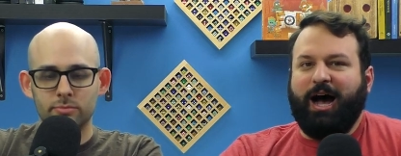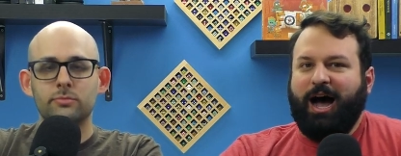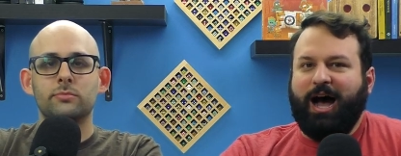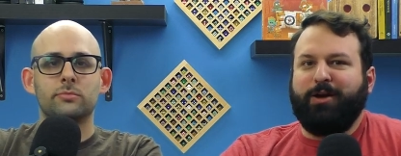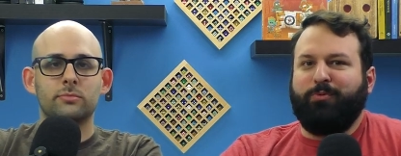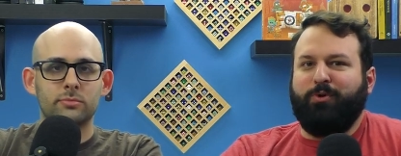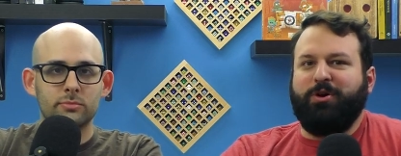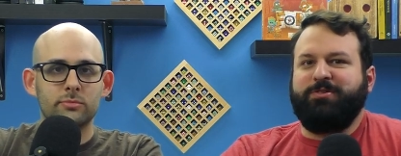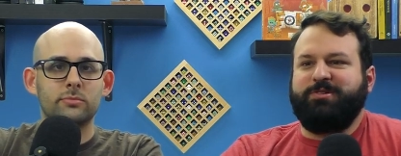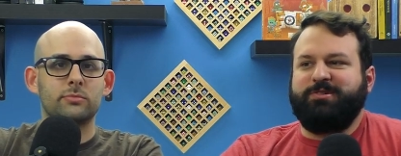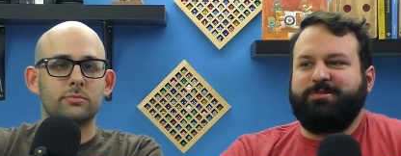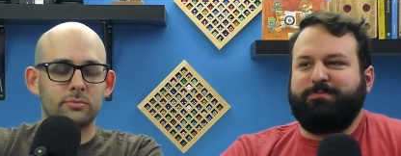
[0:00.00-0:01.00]
Speaker 1: I
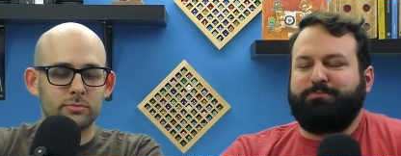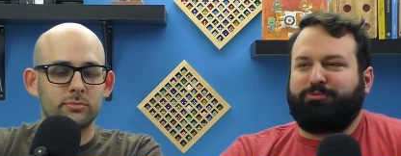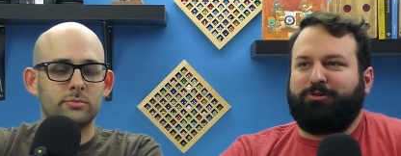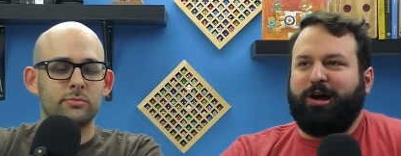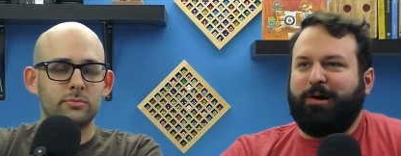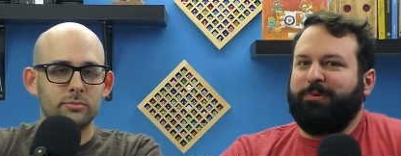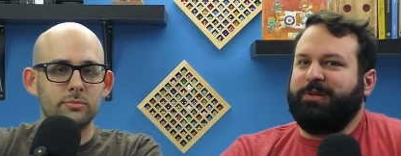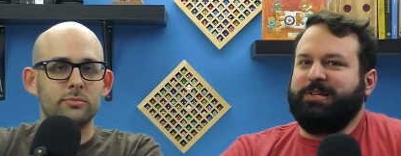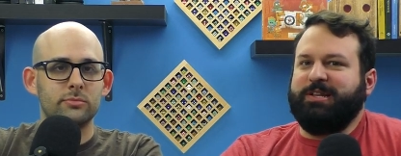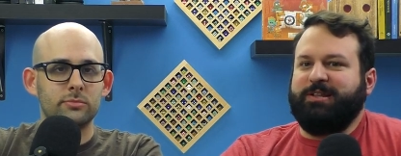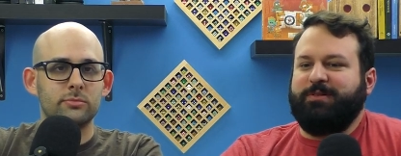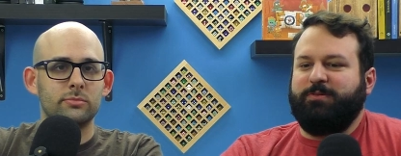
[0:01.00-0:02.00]
would probably
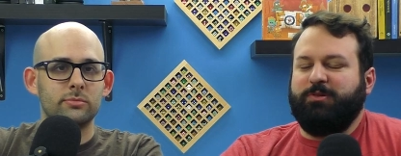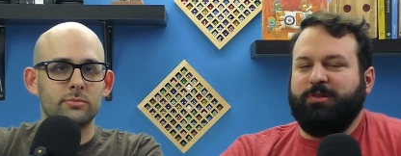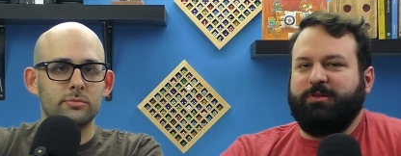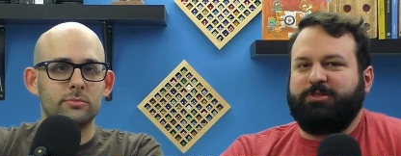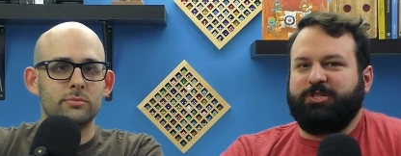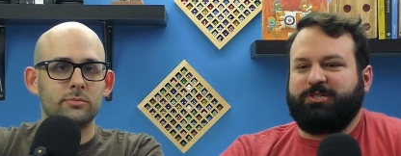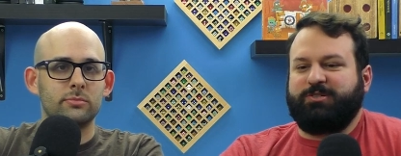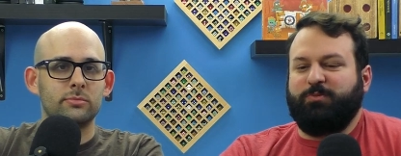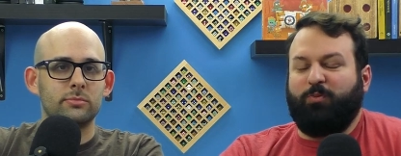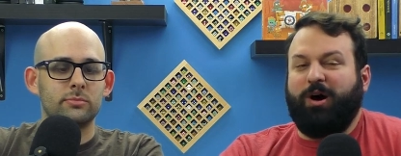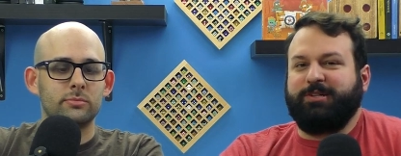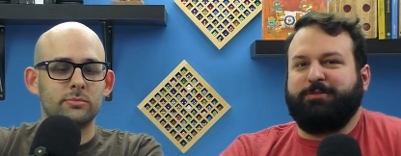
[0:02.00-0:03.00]
n- just
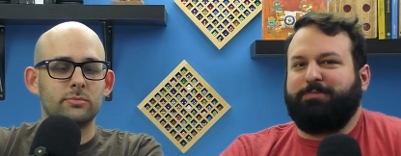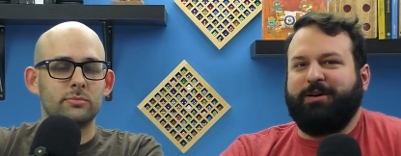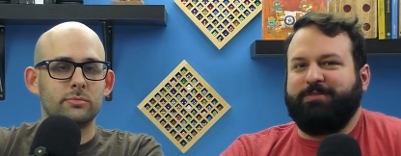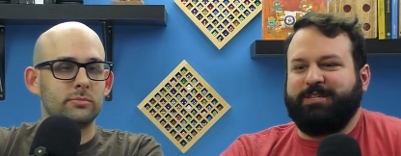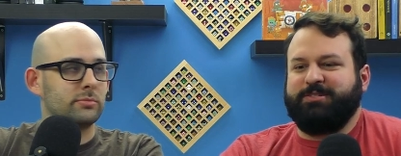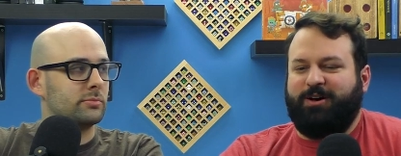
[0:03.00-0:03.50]
want to play with these